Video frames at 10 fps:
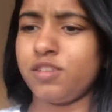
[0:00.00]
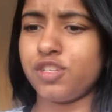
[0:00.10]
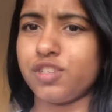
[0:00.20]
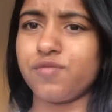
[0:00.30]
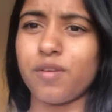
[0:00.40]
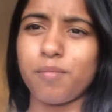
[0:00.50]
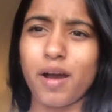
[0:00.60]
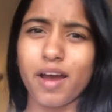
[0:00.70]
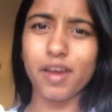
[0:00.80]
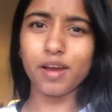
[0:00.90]
just from
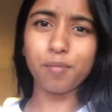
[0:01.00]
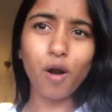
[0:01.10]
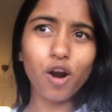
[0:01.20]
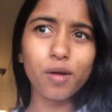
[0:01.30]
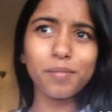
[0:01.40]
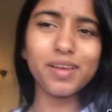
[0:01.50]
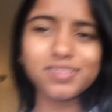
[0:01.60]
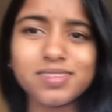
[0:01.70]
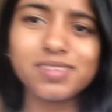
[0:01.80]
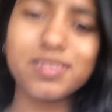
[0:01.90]
my
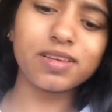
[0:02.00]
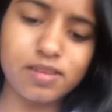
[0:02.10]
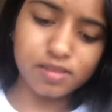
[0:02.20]
apartment.